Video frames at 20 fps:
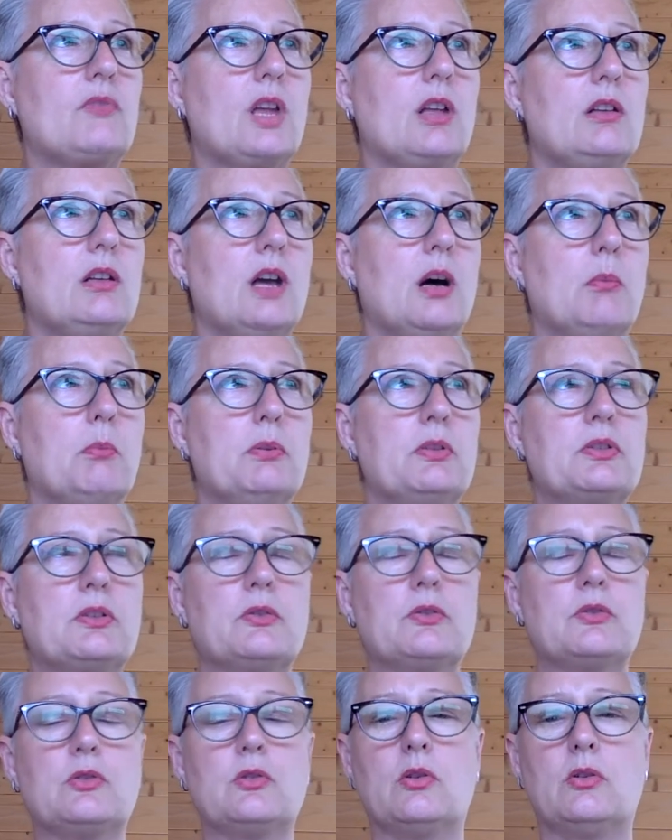numbers
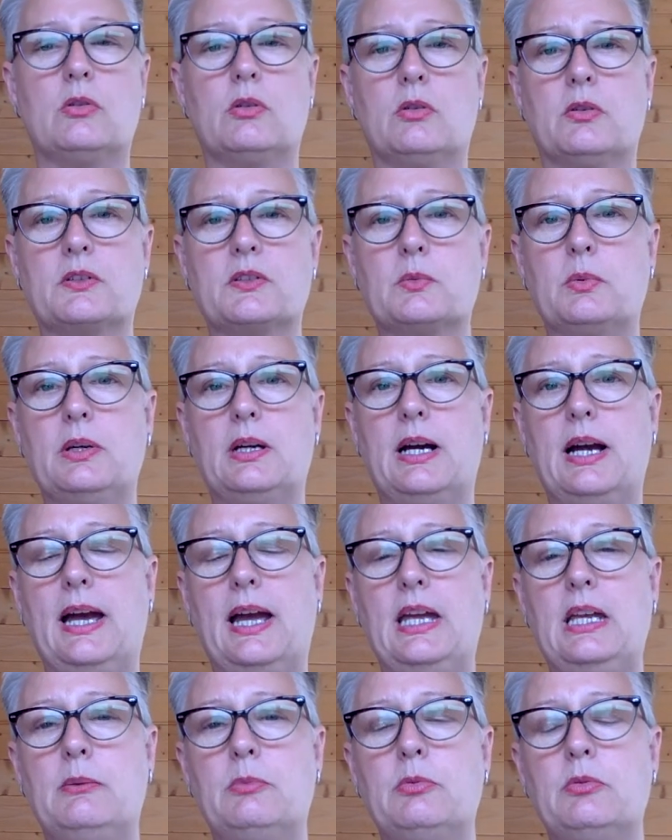on doors. We are
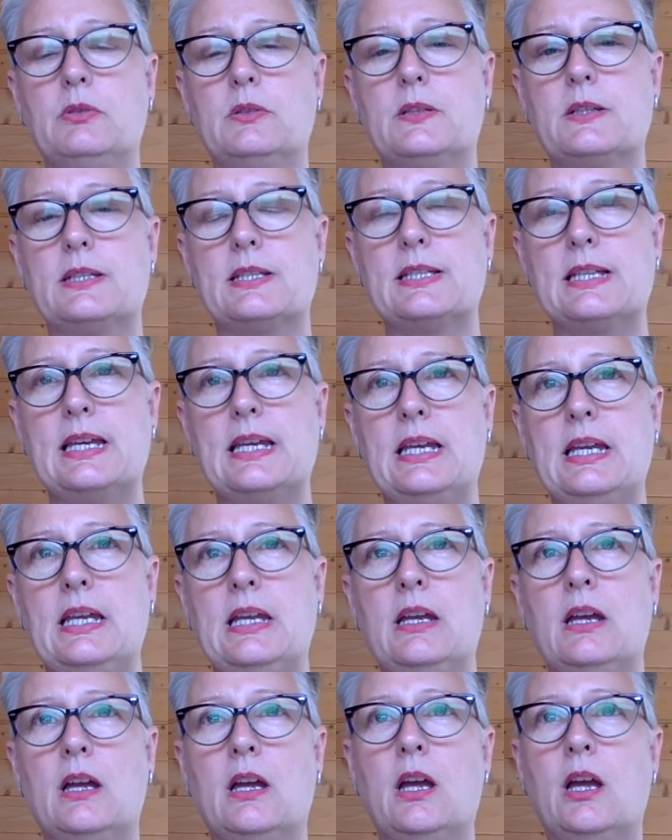able to
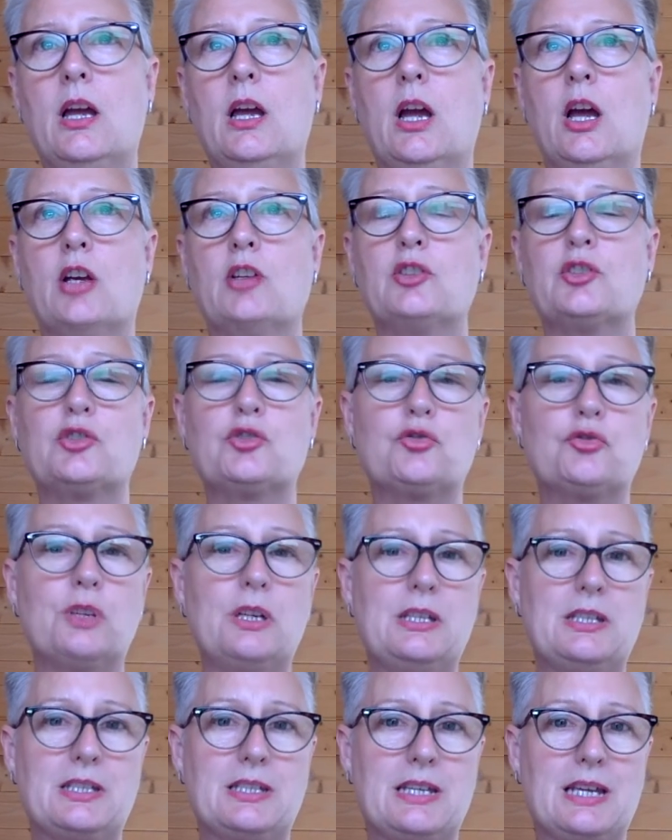see
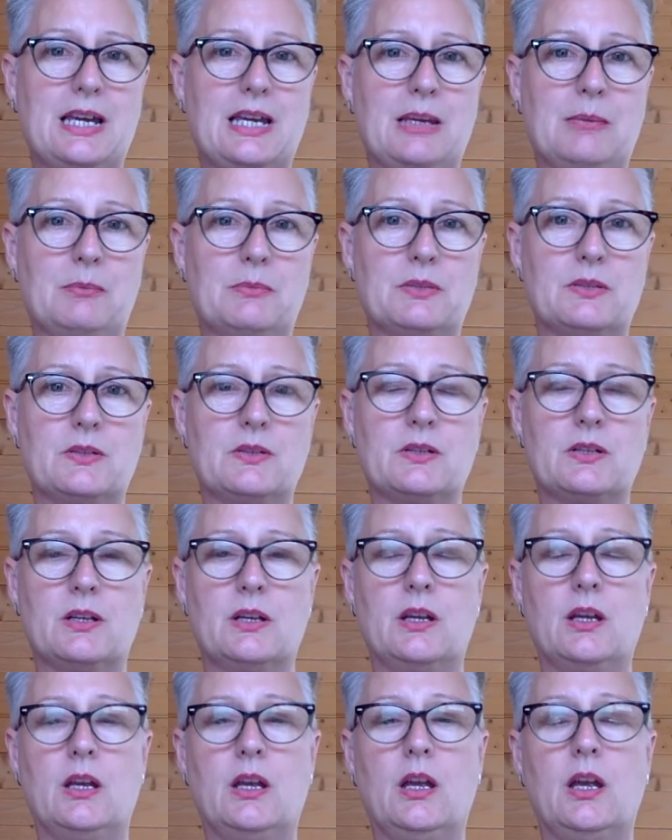street names.
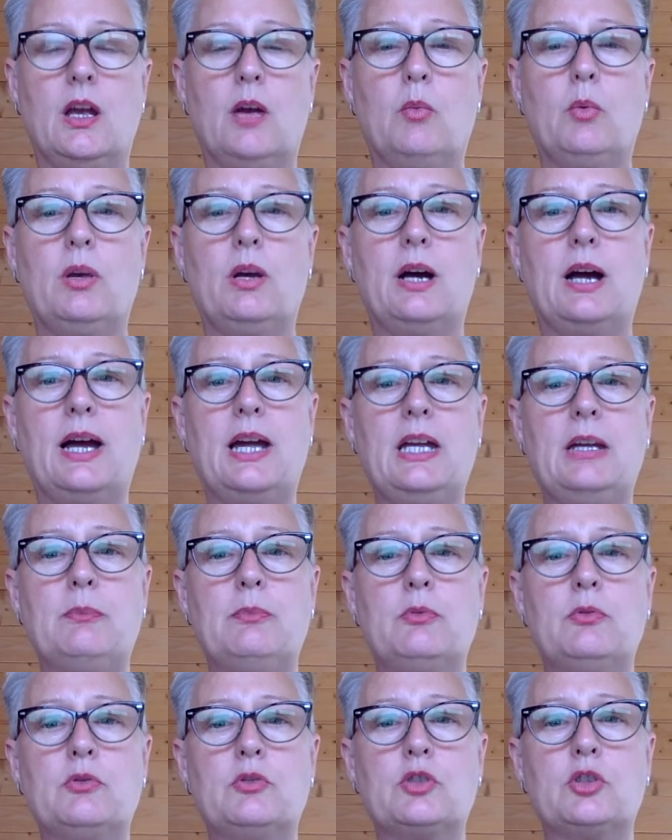We are
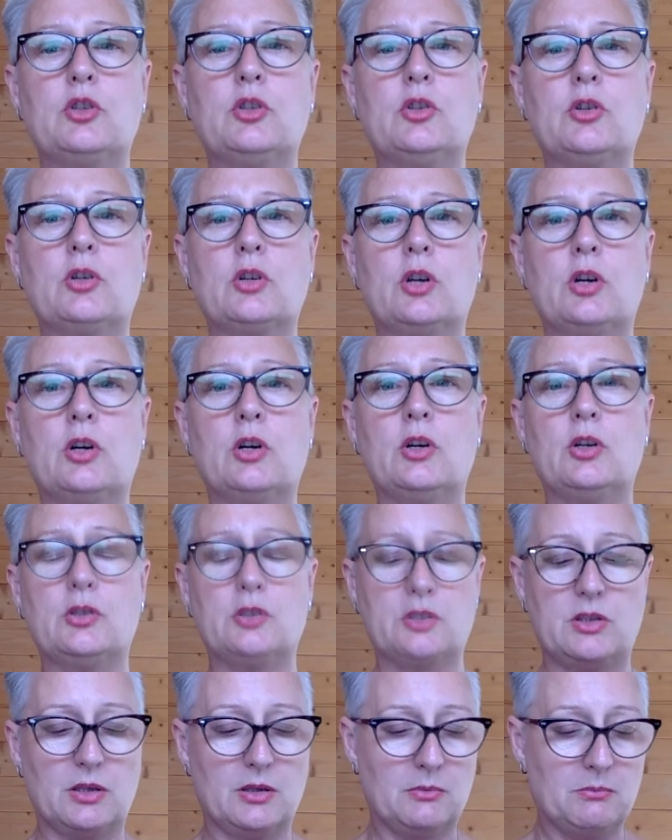able to look
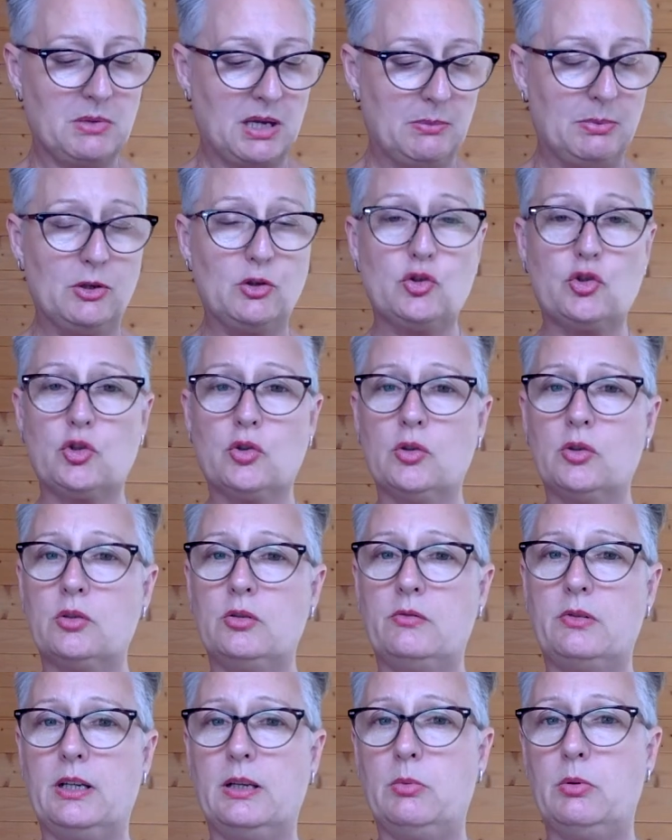at maybe
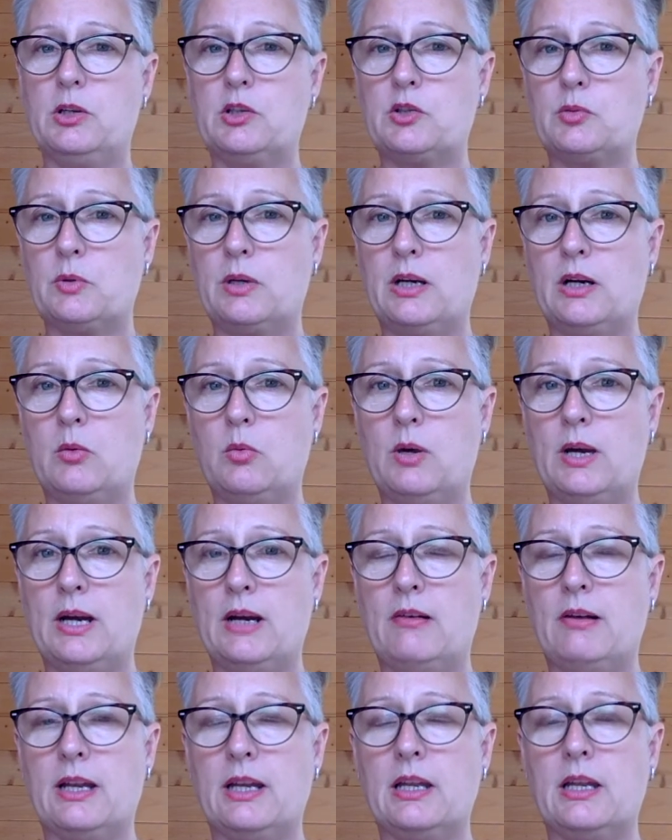jewellery which we are
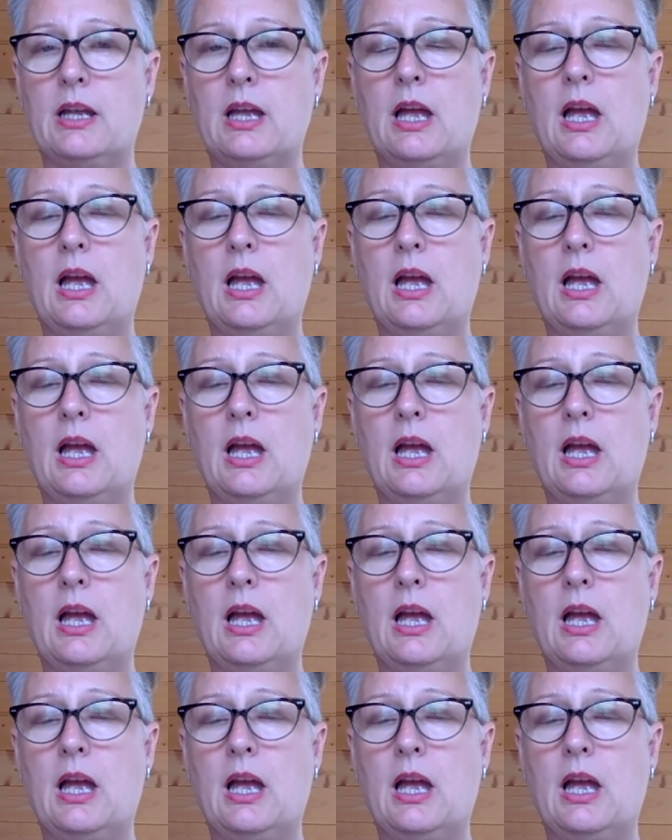wearing,